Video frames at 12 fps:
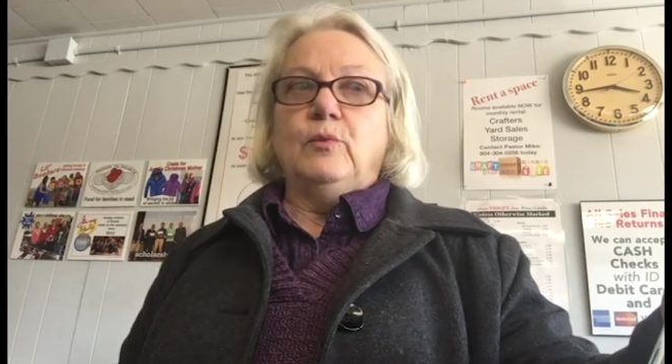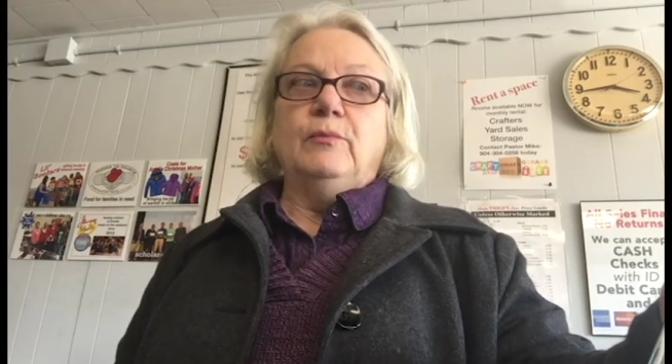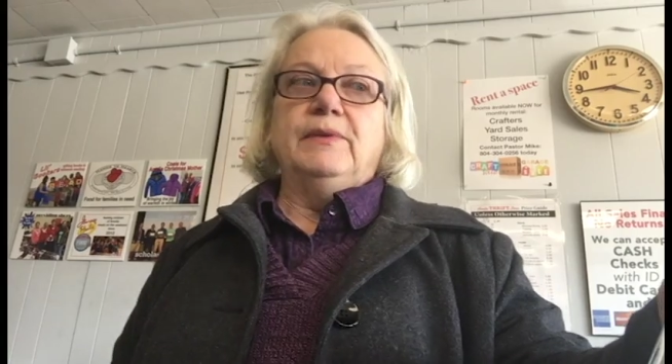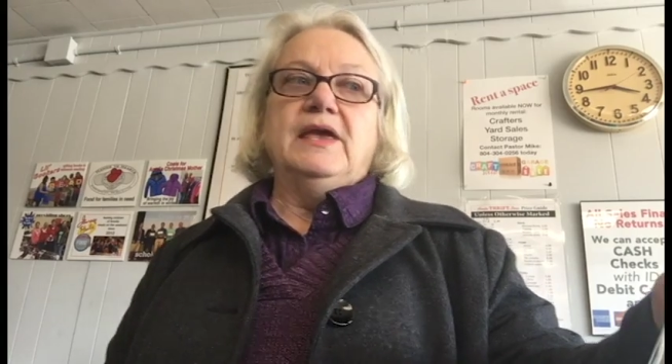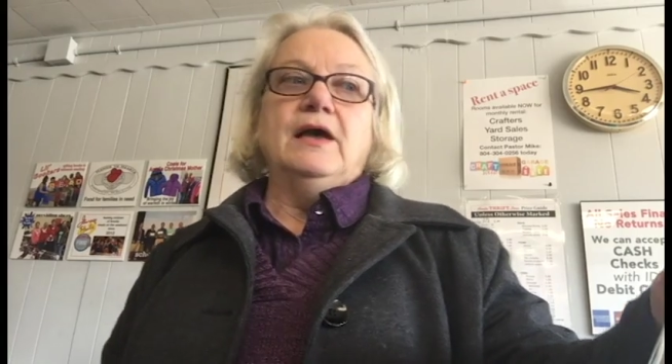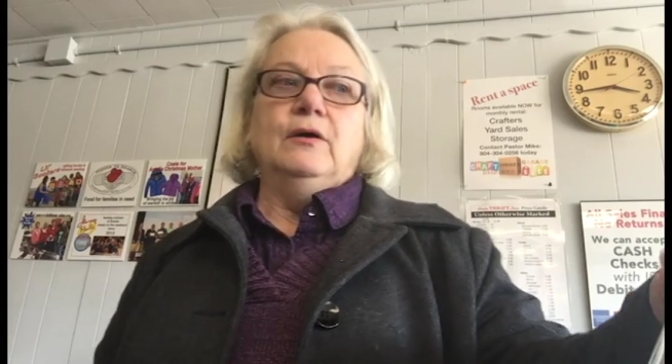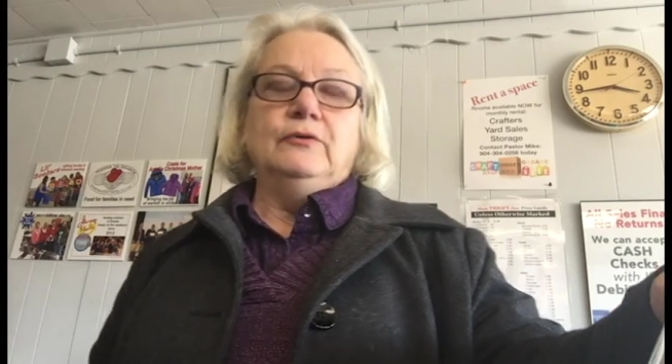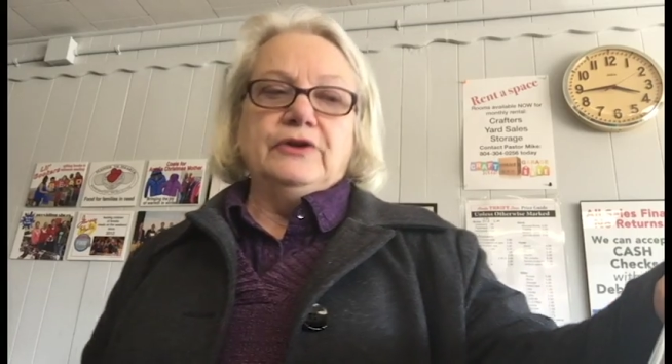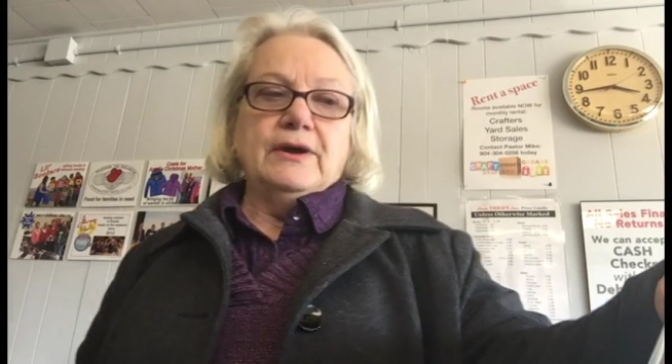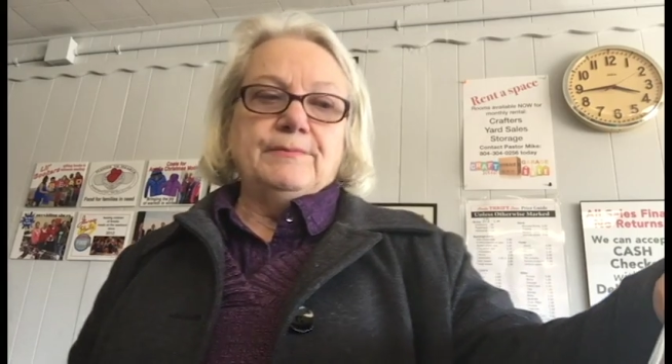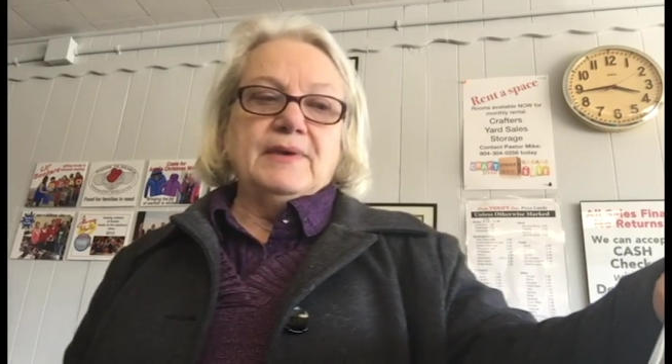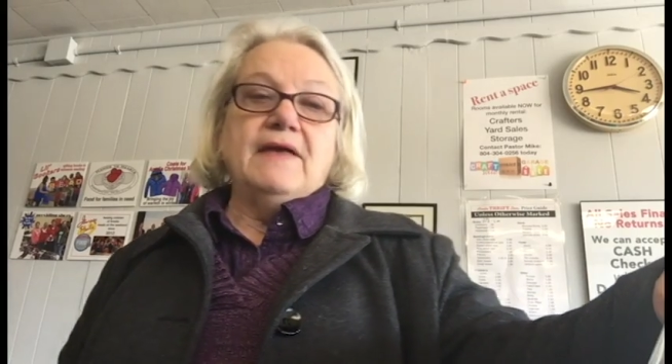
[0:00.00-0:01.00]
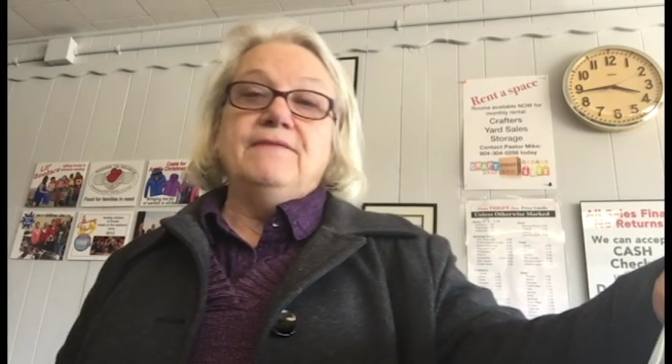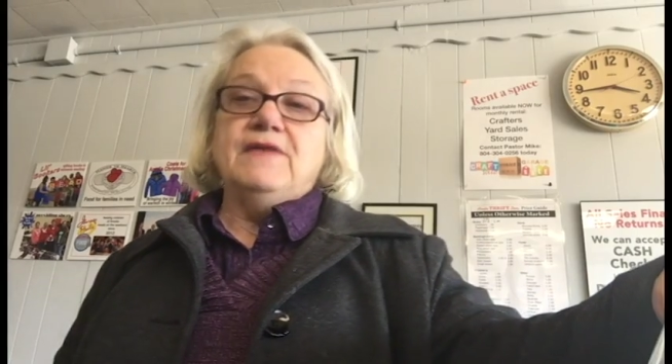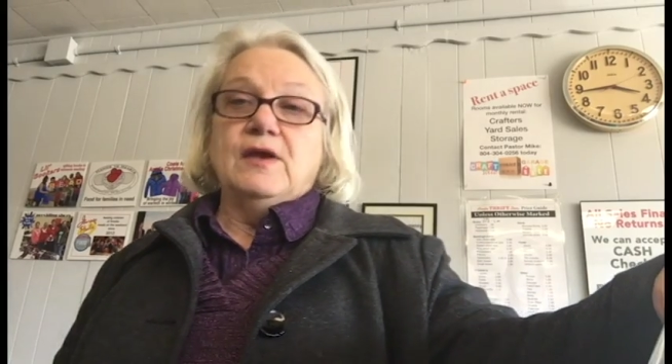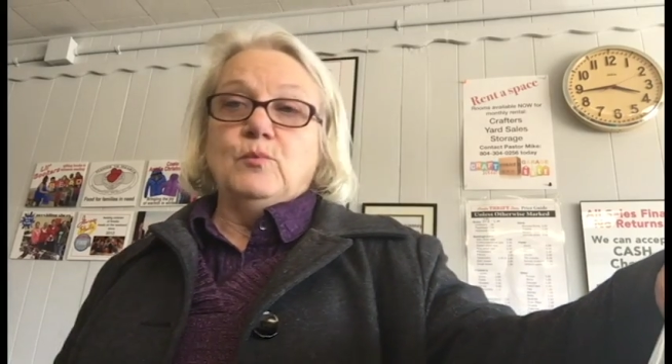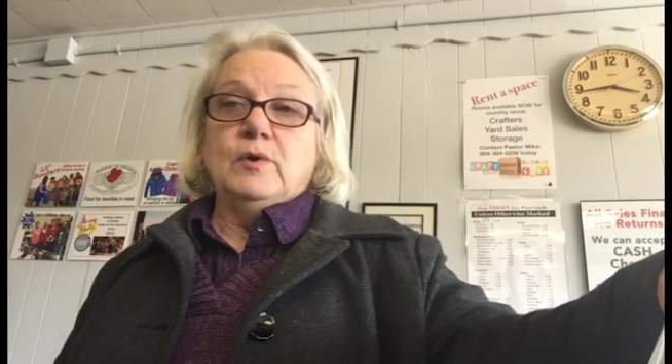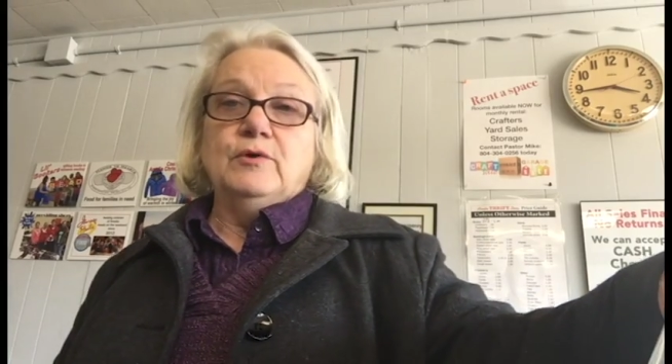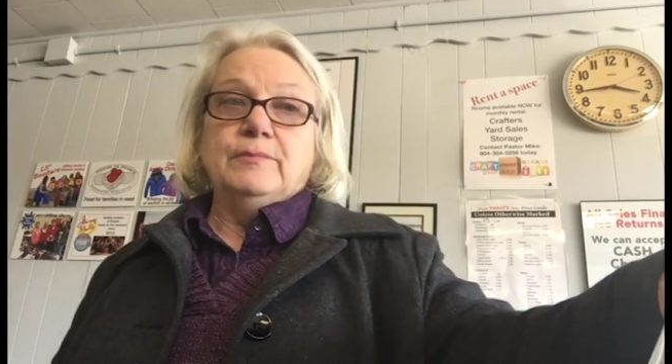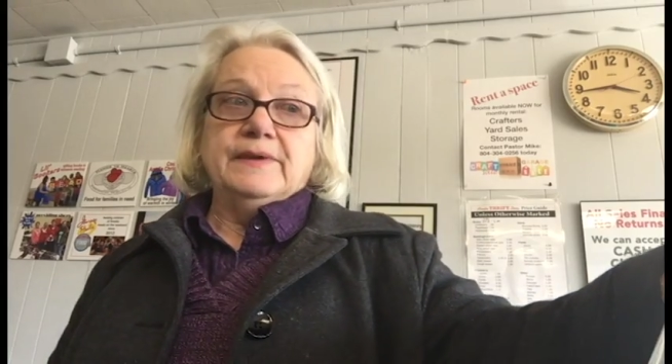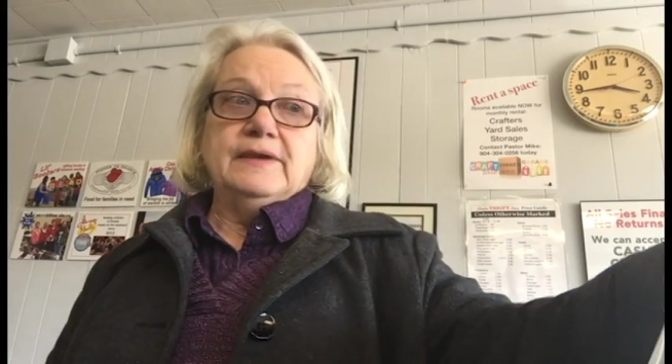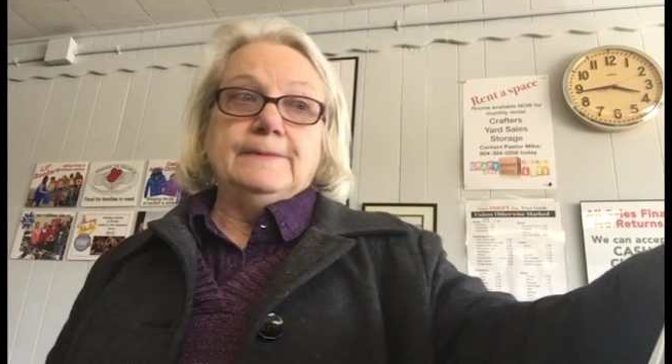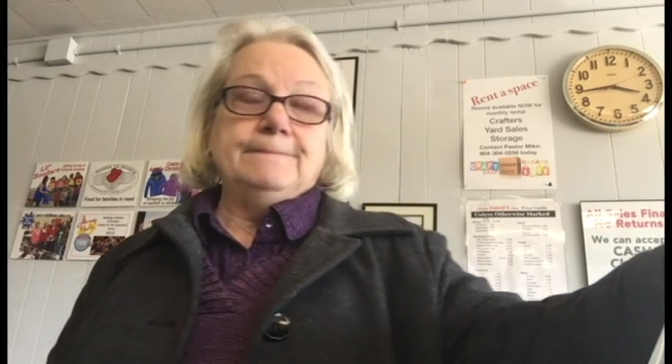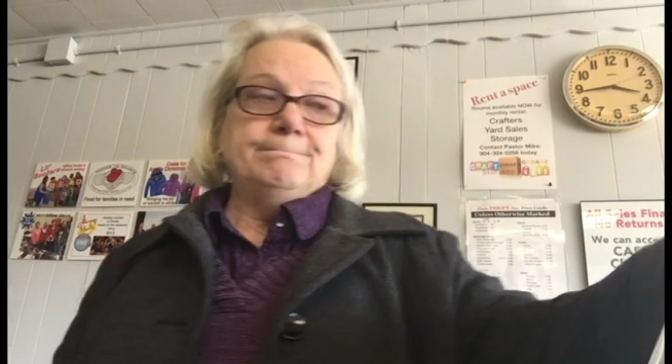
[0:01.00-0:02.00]
will be held up, and they will
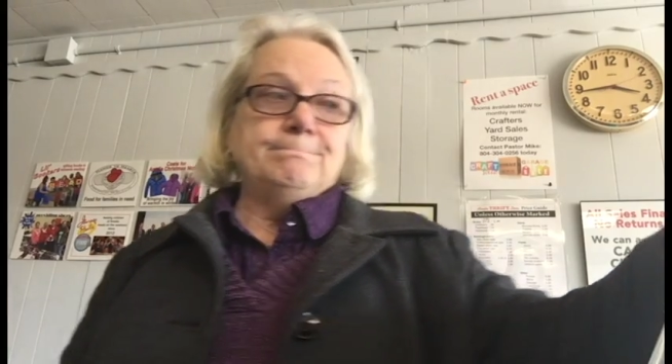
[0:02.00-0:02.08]
be.